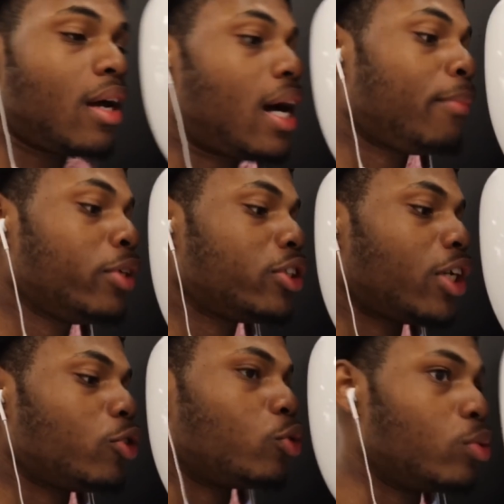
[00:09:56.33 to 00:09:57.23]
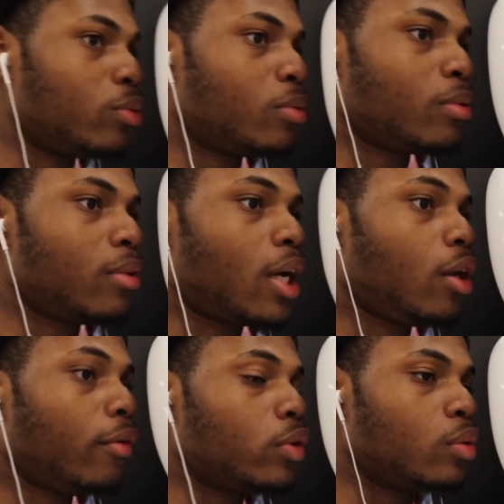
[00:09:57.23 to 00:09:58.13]
I appreciate you. I
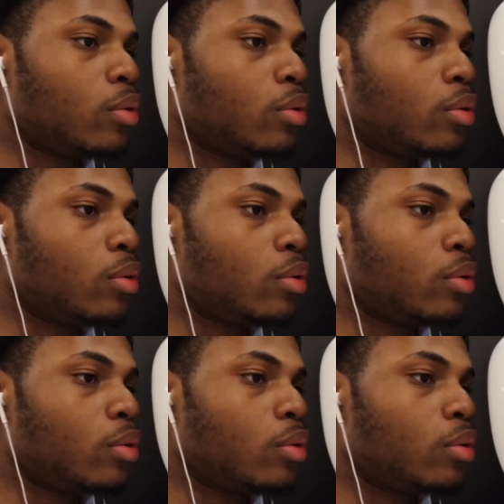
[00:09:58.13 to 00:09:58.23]
love you.